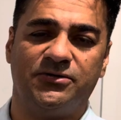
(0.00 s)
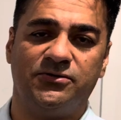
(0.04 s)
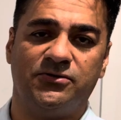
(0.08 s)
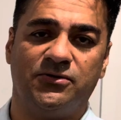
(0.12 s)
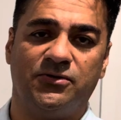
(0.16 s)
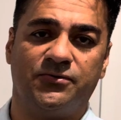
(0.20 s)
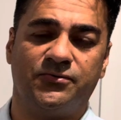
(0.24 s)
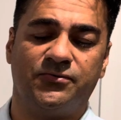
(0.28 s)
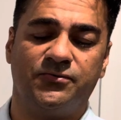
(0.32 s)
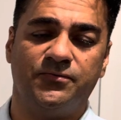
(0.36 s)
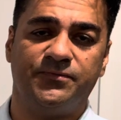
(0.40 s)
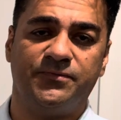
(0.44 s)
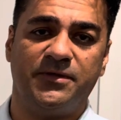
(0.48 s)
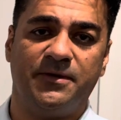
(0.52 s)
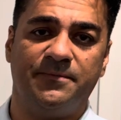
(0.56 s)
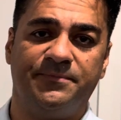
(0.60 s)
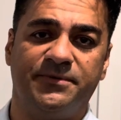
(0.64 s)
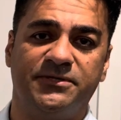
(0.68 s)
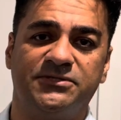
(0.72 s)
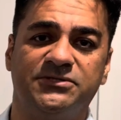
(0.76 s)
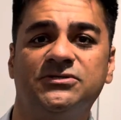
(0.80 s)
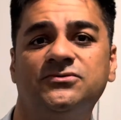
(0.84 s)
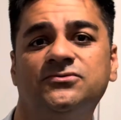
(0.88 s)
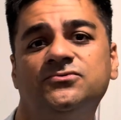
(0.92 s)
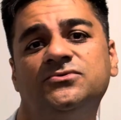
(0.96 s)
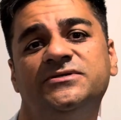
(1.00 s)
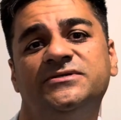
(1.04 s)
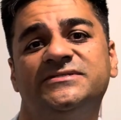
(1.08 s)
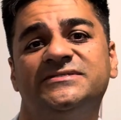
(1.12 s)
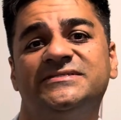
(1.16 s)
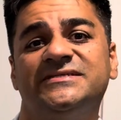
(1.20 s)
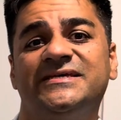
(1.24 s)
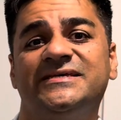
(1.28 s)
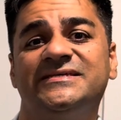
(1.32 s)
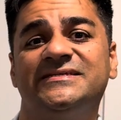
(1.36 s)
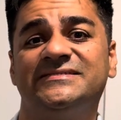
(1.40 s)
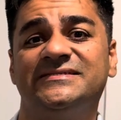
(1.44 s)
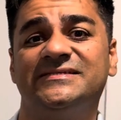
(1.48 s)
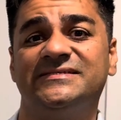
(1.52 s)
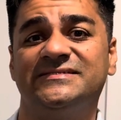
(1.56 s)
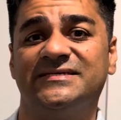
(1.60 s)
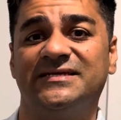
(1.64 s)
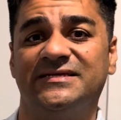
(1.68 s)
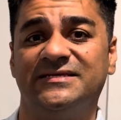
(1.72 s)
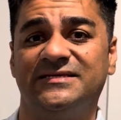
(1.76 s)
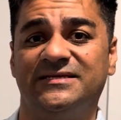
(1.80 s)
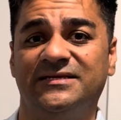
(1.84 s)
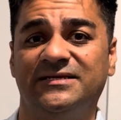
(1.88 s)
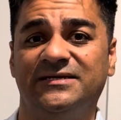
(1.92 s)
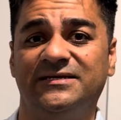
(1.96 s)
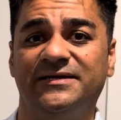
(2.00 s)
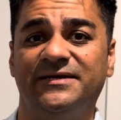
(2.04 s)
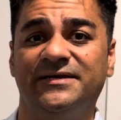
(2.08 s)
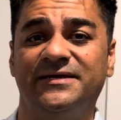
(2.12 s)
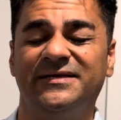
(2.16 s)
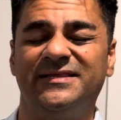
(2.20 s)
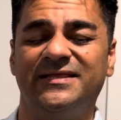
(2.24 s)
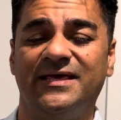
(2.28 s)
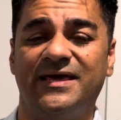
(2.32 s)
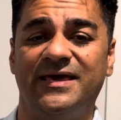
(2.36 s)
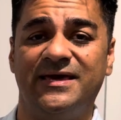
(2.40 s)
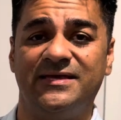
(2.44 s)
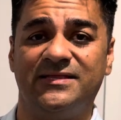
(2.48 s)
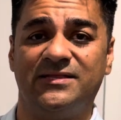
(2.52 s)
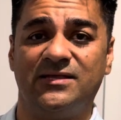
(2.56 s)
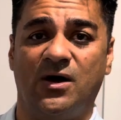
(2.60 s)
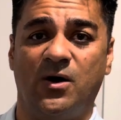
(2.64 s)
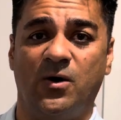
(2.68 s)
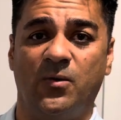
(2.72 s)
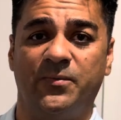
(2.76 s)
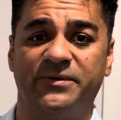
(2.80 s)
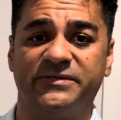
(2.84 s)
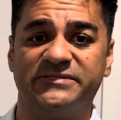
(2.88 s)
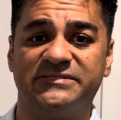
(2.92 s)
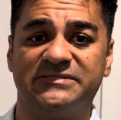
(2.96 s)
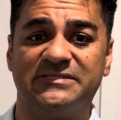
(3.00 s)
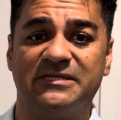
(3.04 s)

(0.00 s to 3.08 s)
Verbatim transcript: your room temperature to the 60 centigrade, 8 hours.